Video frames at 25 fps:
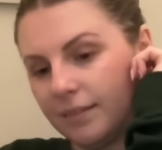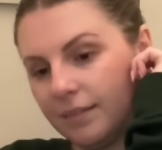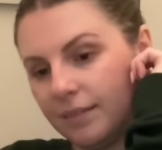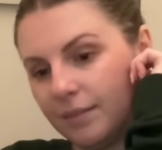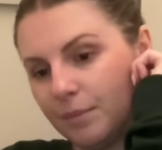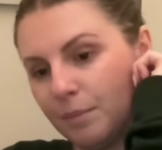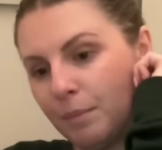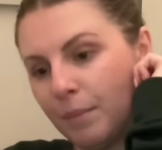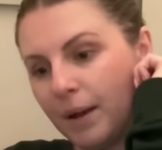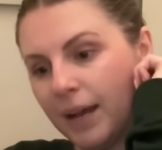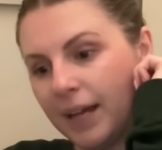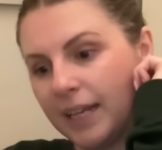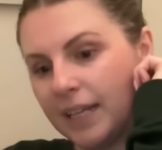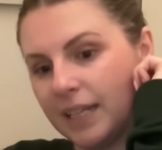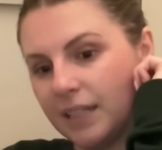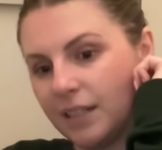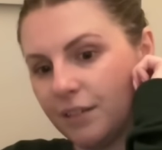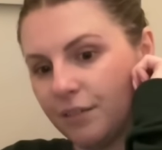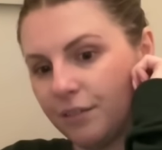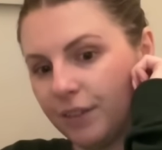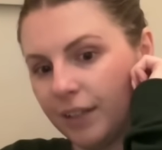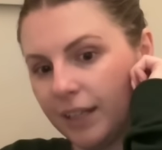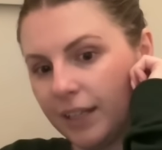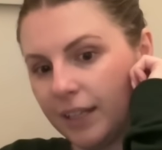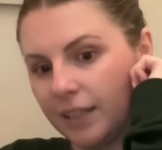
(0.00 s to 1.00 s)
mind
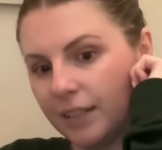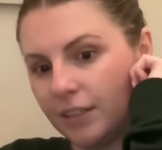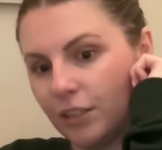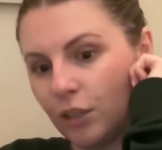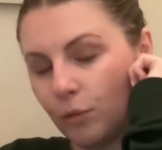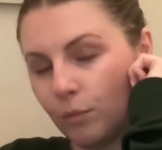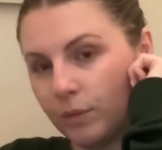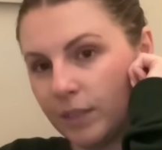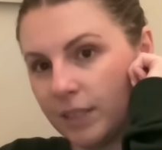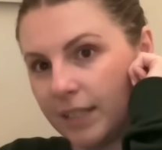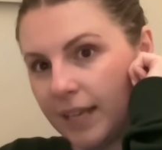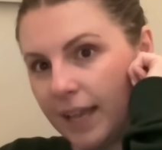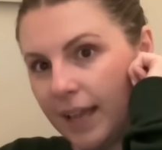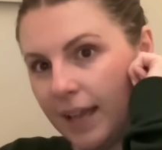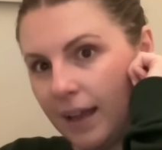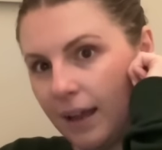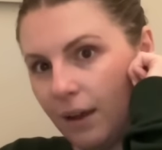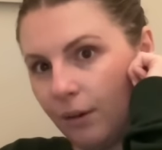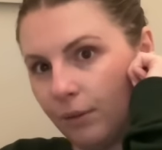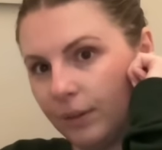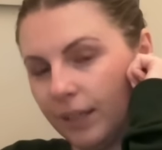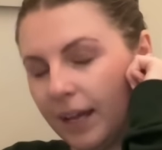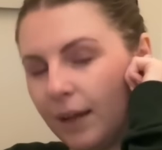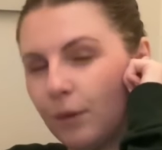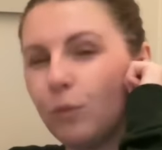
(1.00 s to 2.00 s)
of like, don't say it
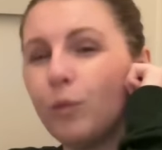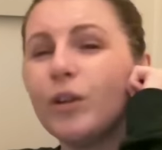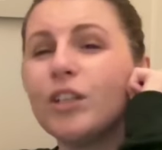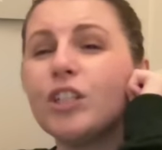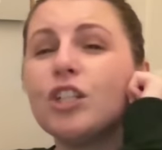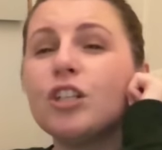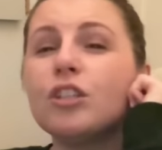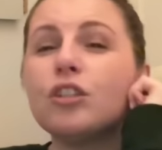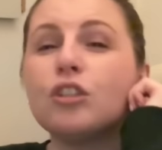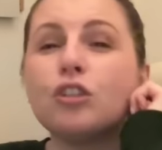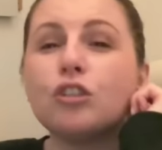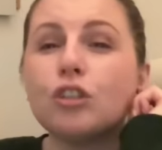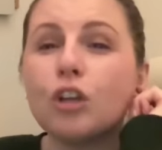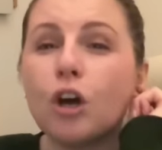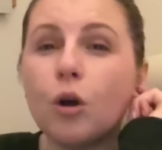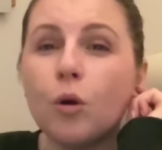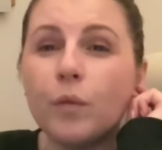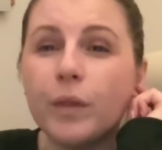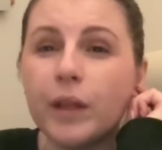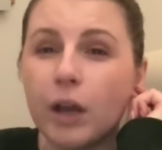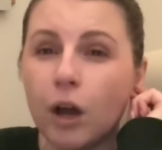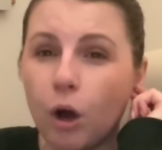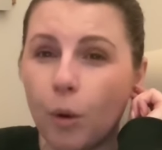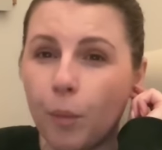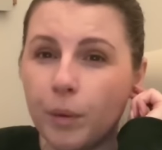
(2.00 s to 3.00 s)
out loud, which is so
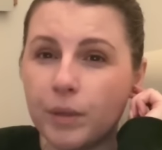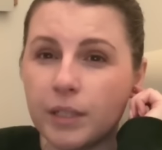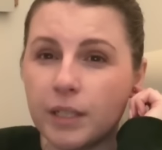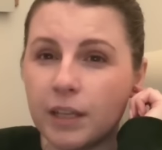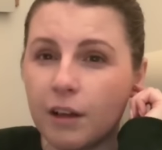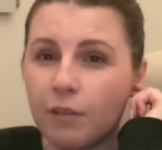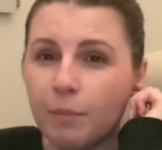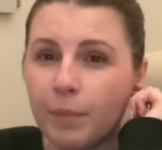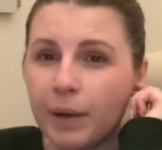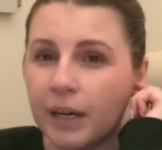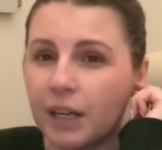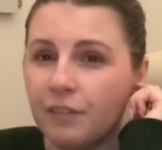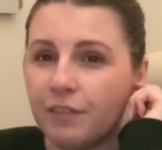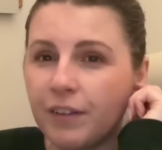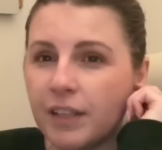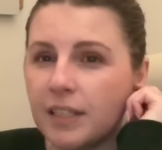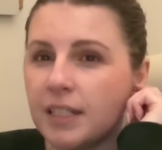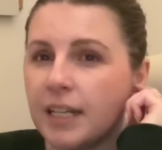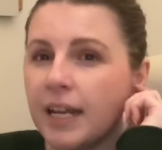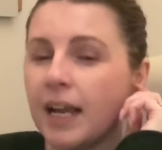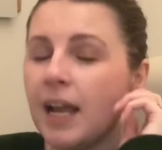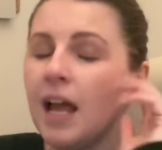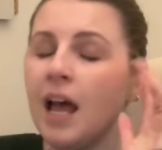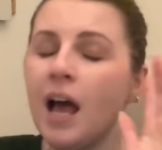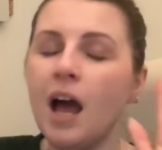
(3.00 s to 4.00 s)
the opposite of
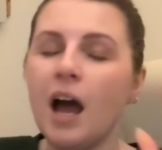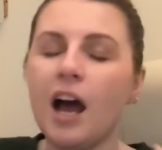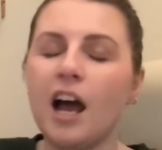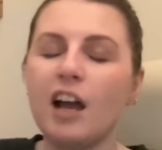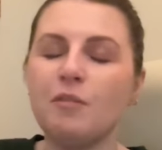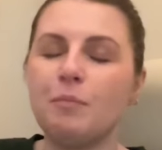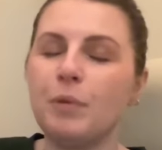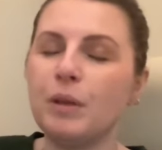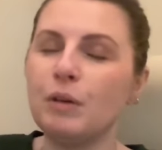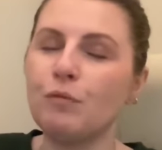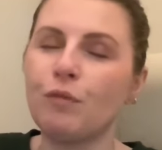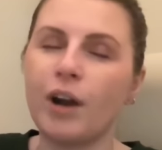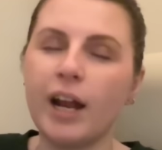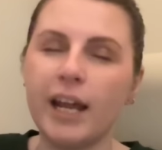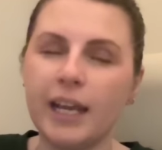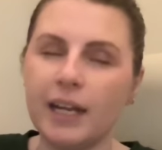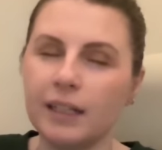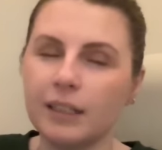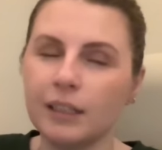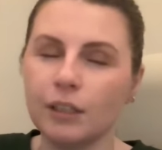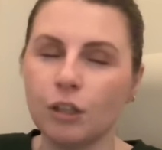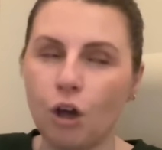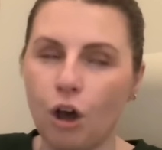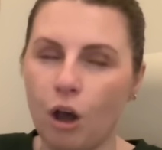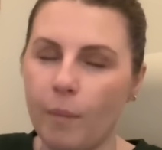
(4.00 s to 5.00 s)
manifesting. I've been writing a
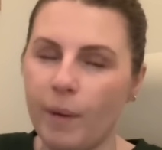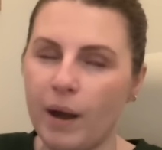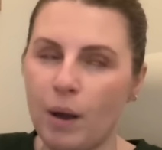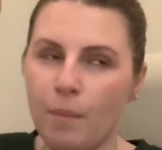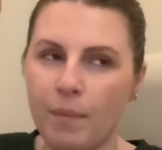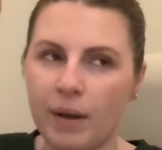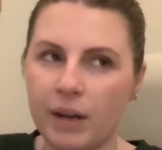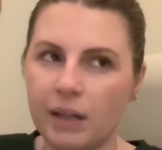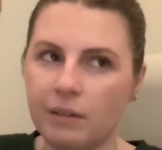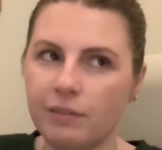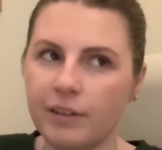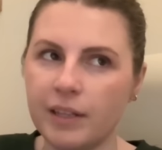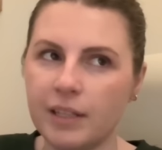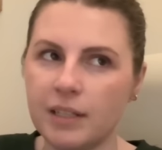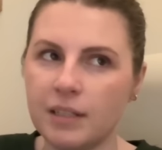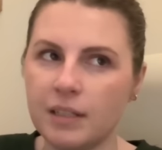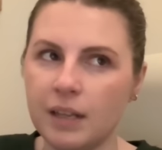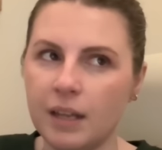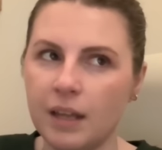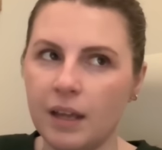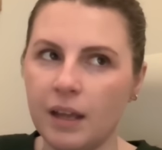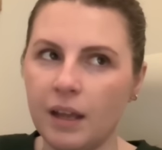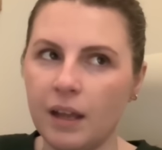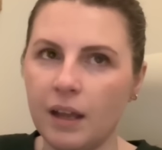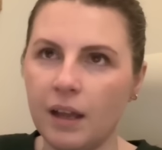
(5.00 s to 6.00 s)
lot about
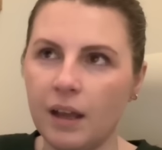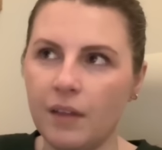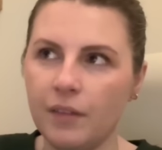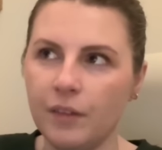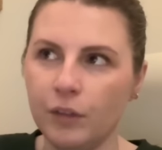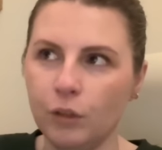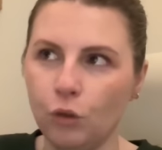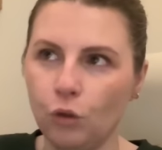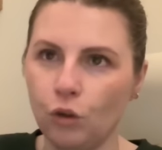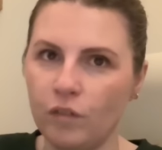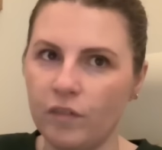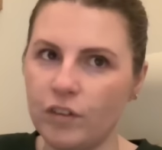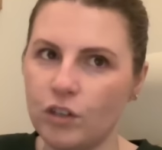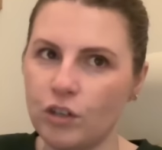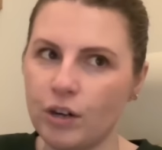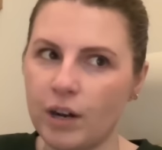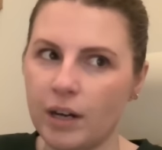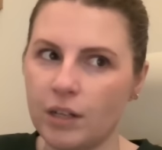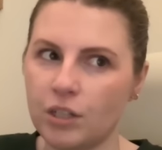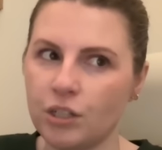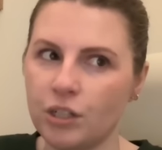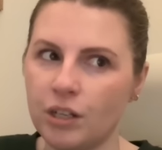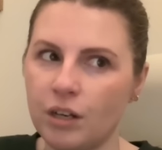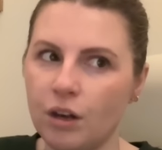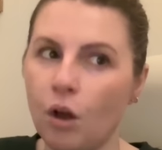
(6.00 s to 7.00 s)
manifesting and the law of
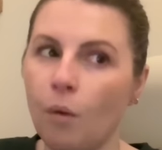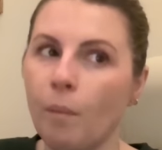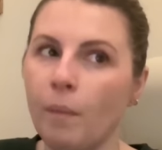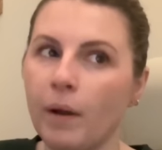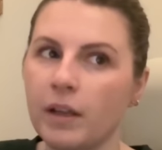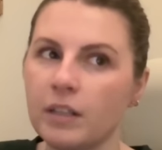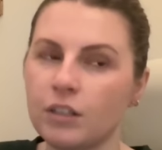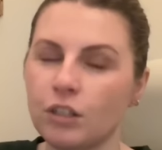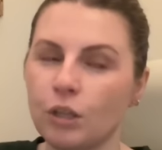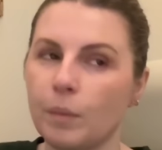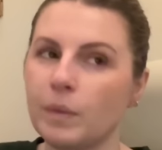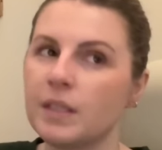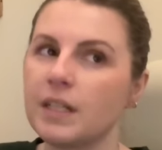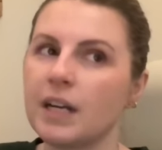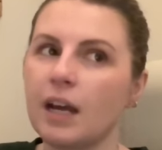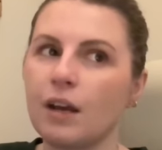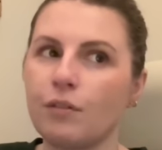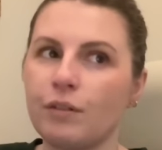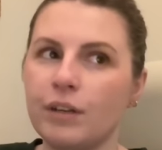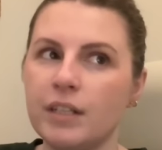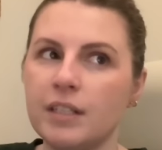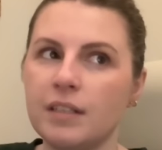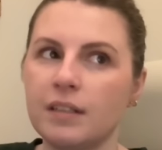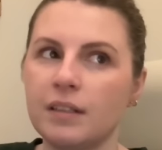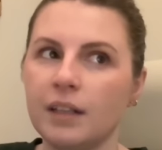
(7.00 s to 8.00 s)
attraction on my Substack
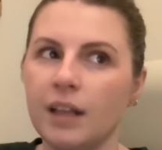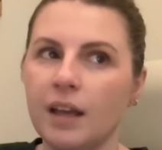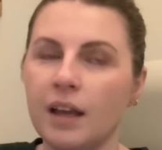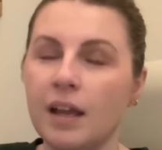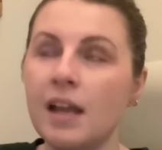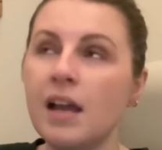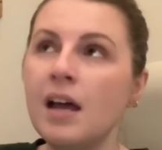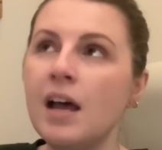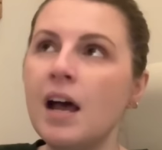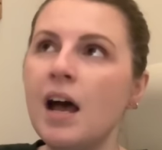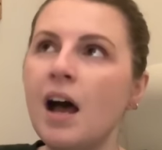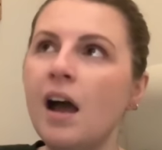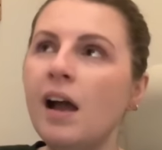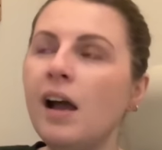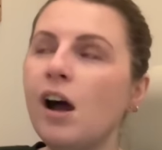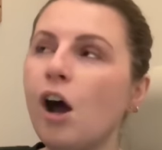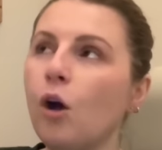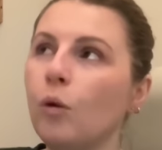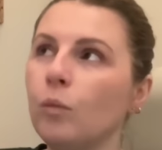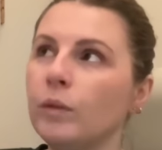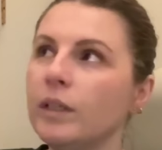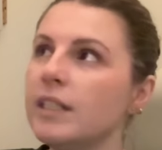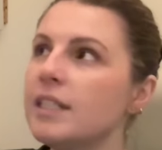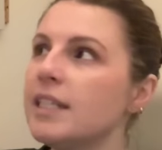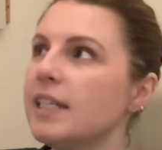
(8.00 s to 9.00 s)
recently.
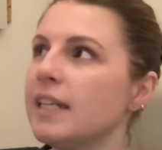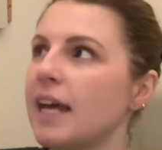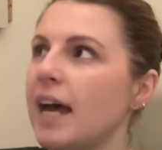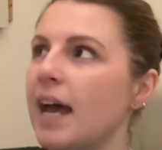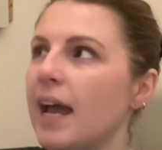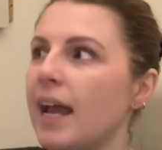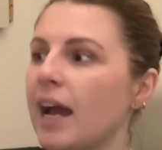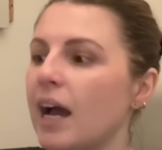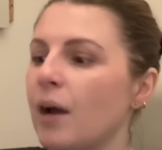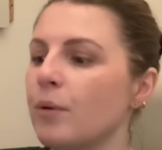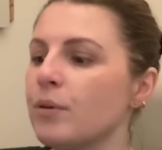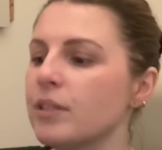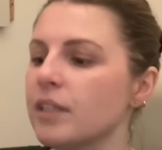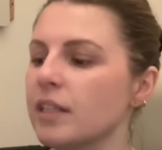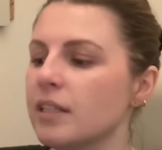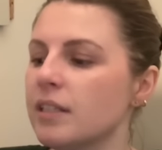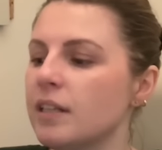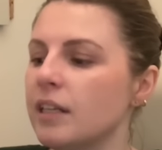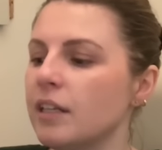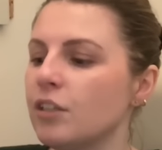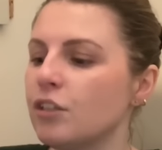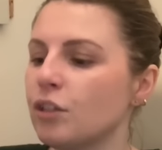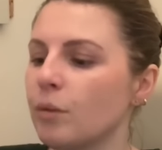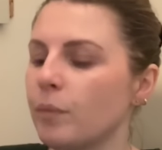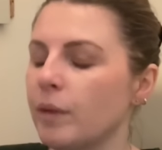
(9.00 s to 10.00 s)
Only today I was
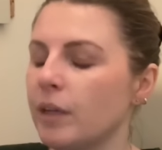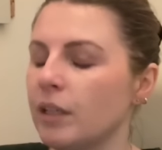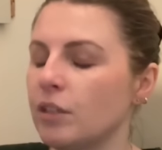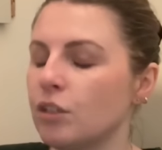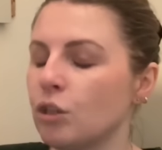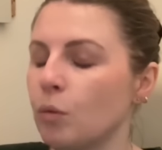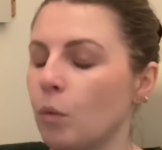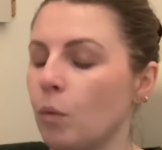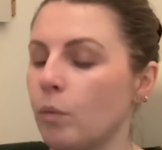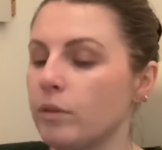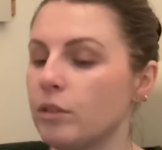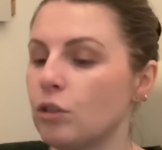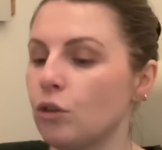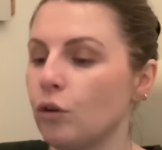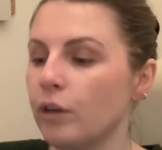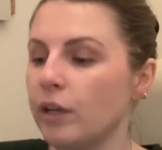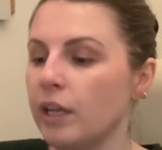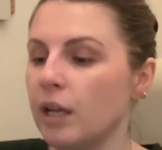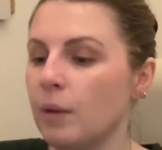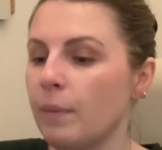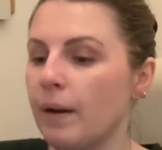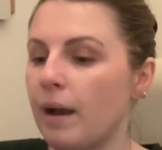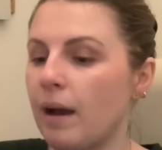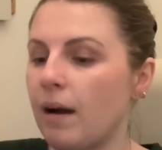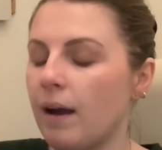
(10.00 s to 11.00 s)
listening to something and someone was talking
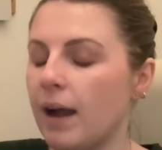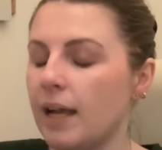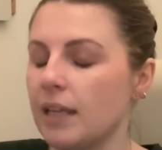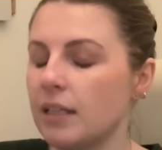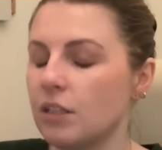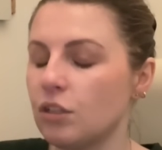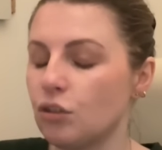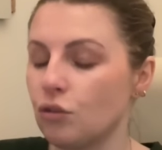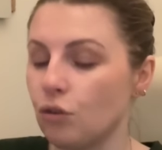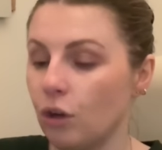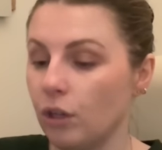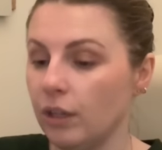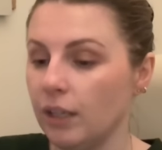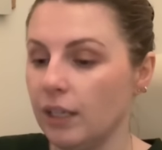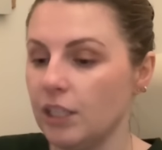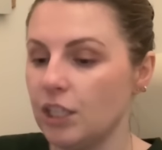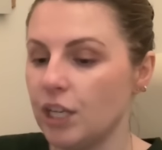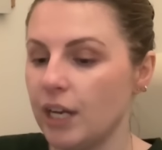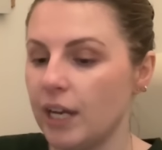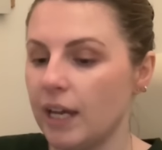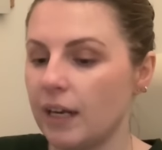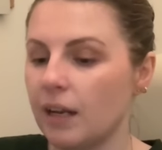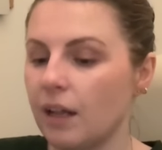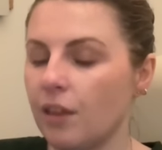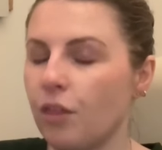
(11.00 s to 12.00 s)
about
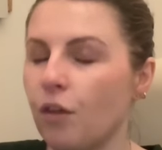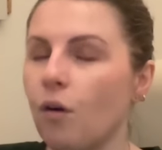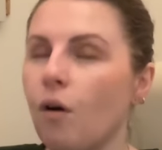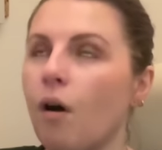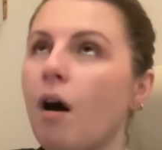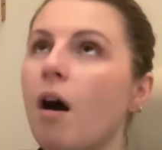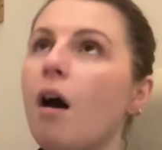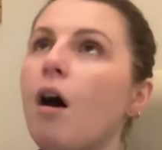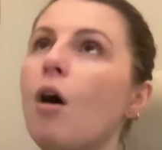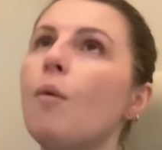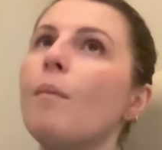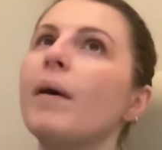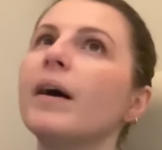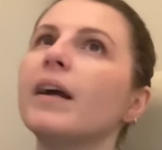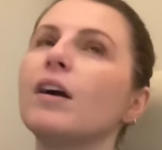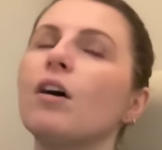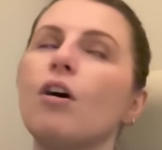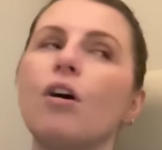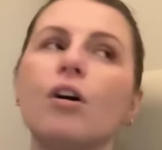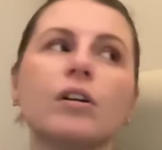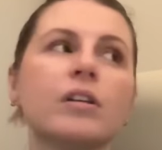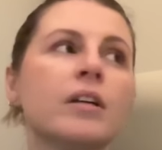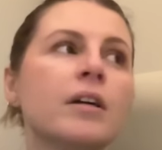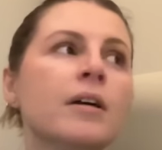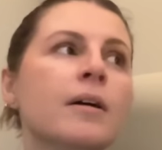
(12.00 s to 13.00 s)
astrology, and I thought, oh my
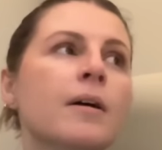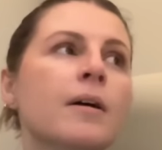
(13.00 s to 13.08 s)
god,